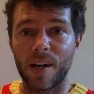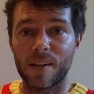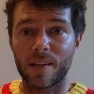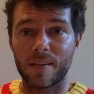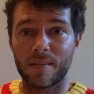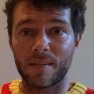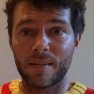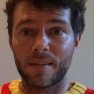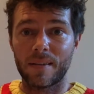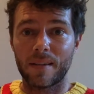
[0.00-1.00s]
a hug.
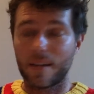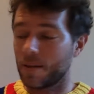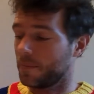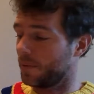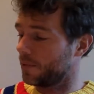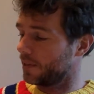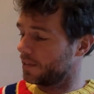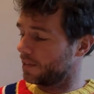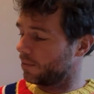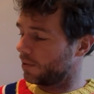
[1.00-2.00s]
And we're going
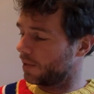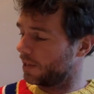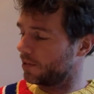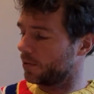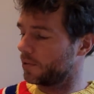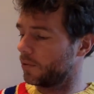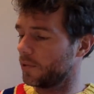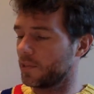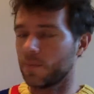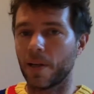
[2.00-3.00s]
to see what hedgehog and
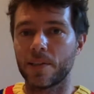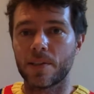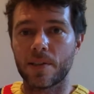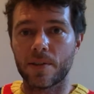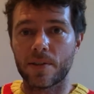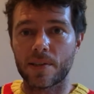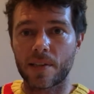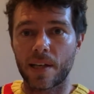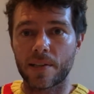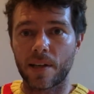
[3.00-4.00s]
tortoise managed to do to
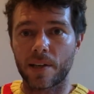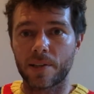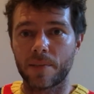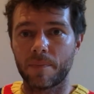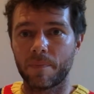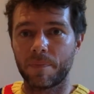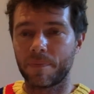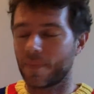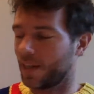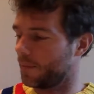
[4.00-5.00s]
stay in touch.
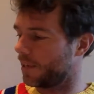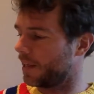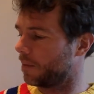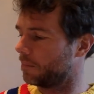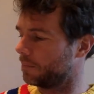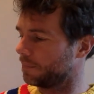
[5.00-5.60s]
How about that?